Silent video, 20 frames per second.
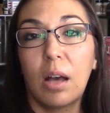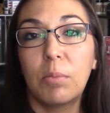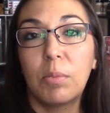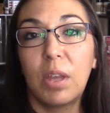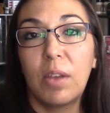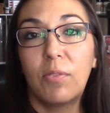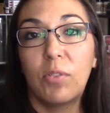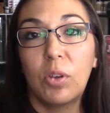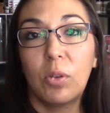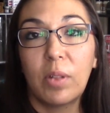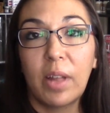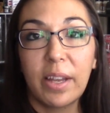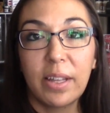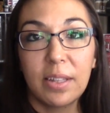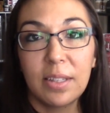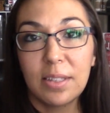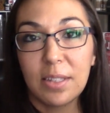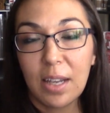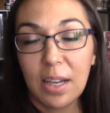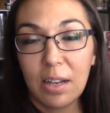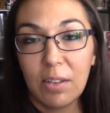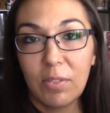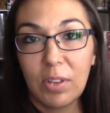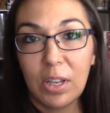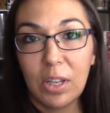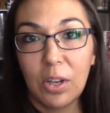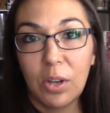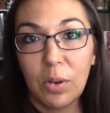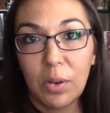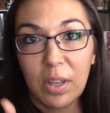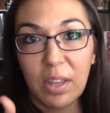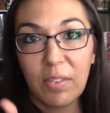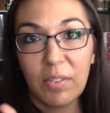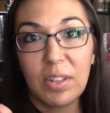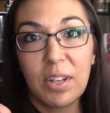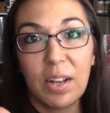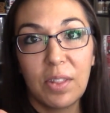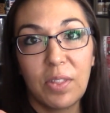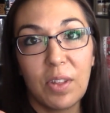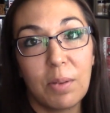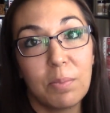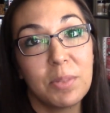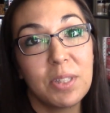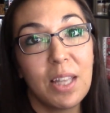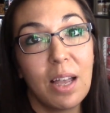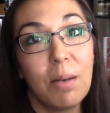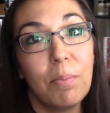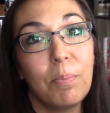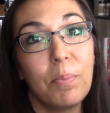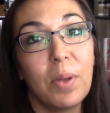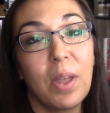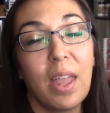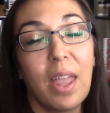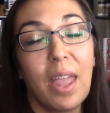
if you like this kind of video, give it a thumbs up